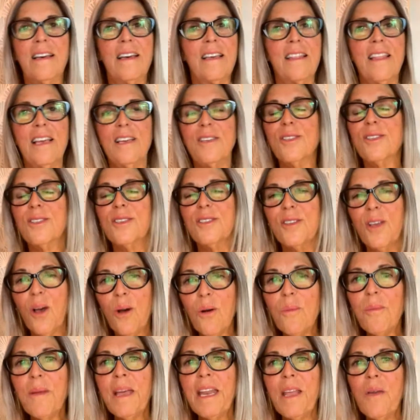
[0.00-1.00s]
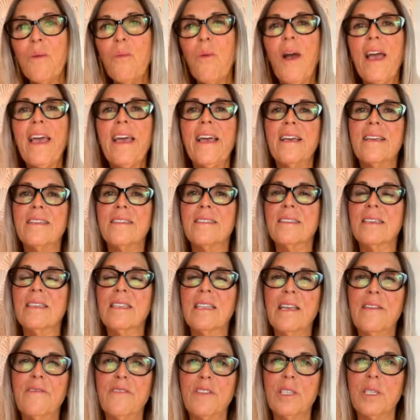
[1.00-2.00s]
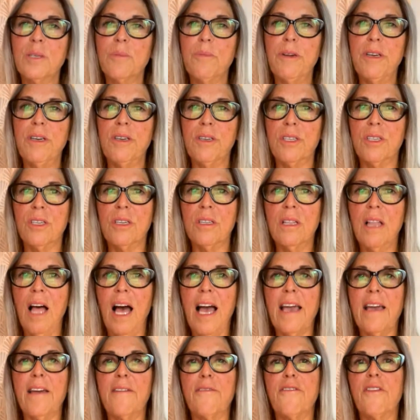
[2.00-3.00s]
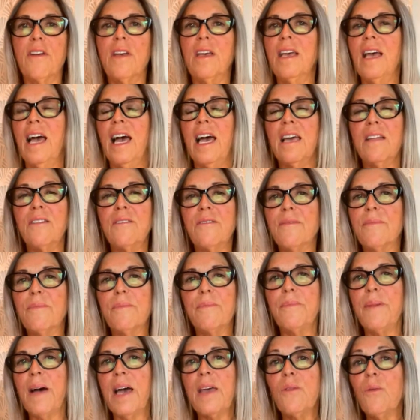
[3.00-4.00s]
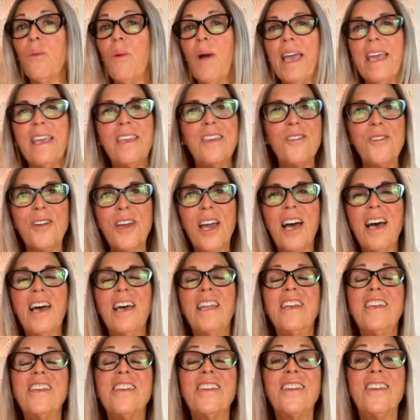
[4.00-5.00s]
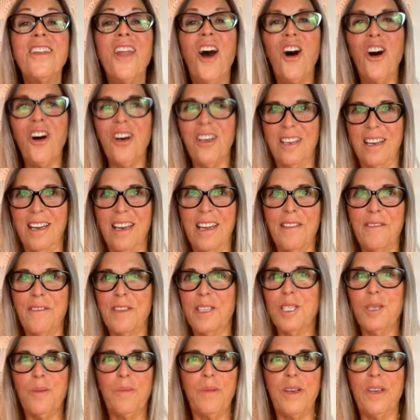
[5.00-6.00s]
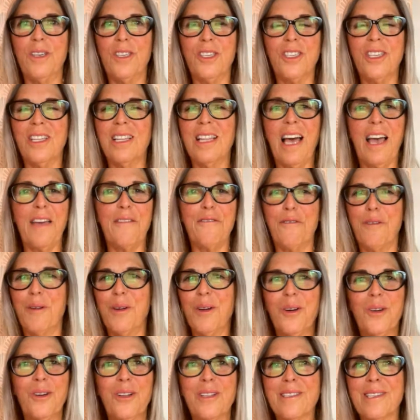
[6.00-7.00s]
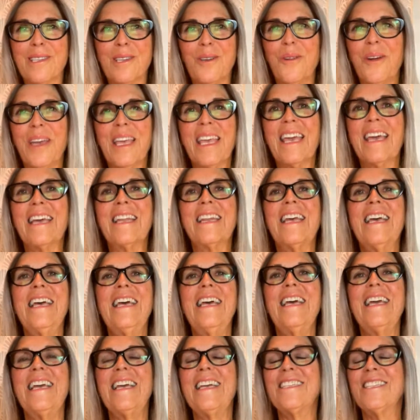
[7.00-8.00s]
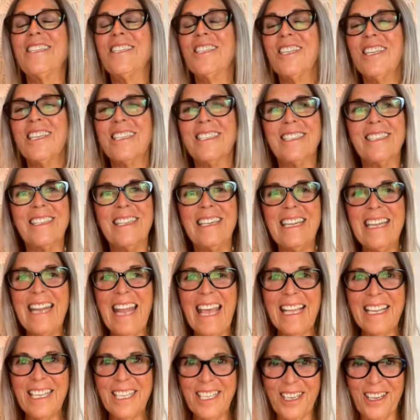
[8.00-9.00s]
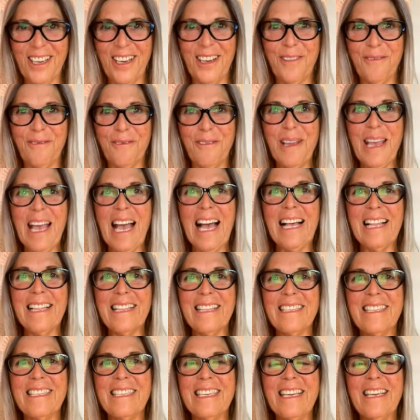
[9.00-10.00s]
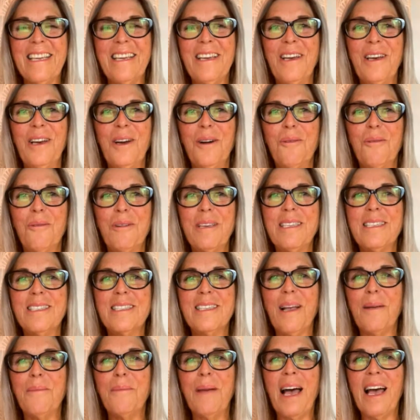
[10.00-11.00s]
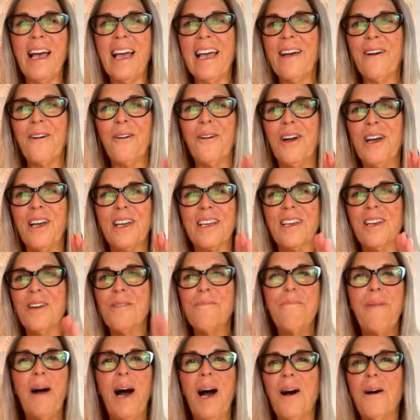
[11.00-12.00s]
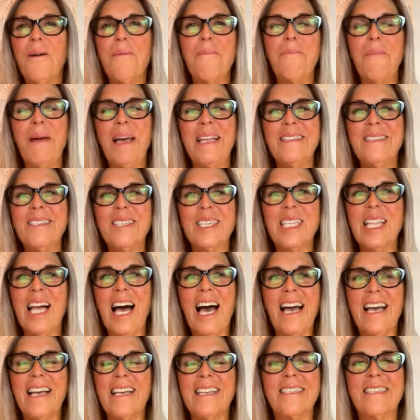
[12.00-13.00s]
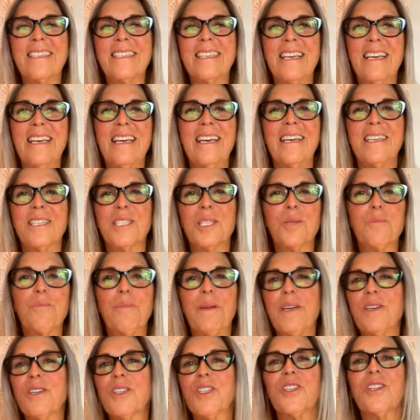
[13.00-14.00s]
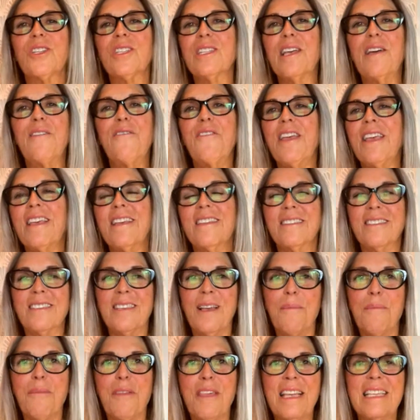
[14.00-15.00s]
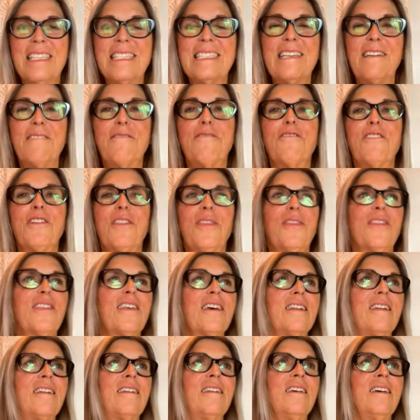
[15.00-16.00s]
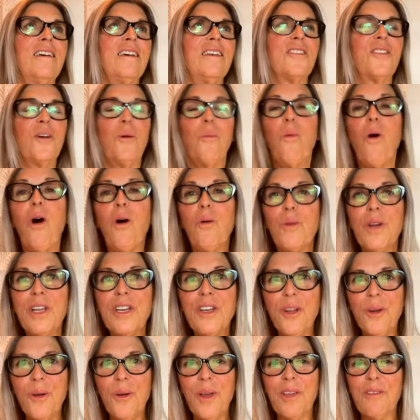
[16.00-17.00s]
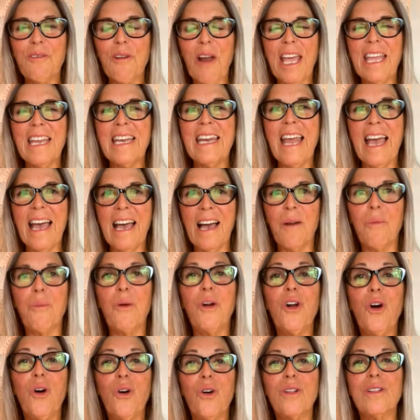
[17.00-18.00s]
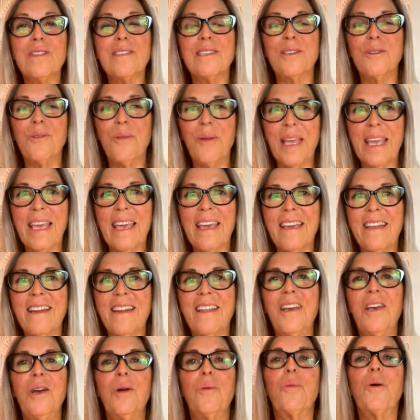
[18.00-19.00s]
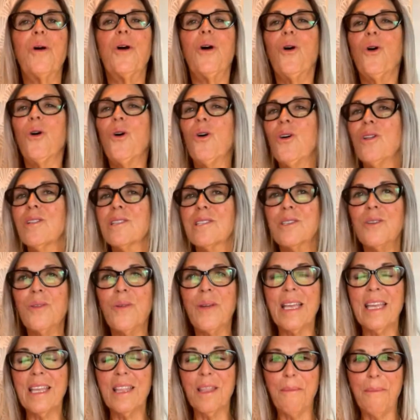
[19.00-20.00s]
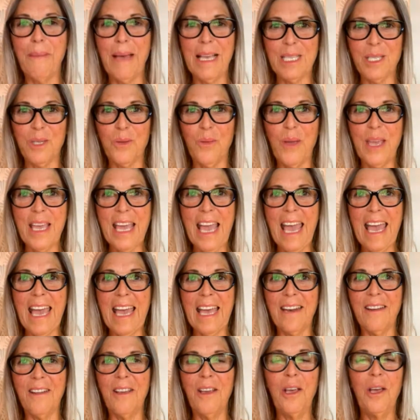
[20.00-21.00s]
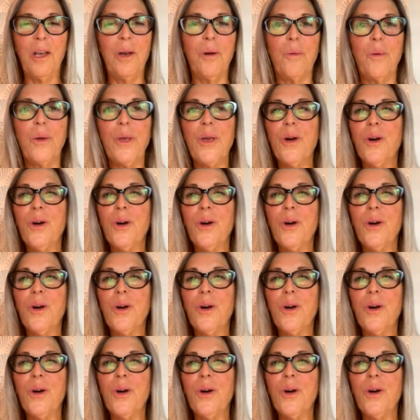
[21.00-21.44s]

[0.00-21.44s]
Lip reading: there's so many ways to live a spiritual life. And by the way, you can't not live a spiritual life. We're all doing it. It's just the nature of reality. We somehow compartmentalize spiritual living as something different than what we're doing right now. We're all doing it. We're all doing it the best we can. We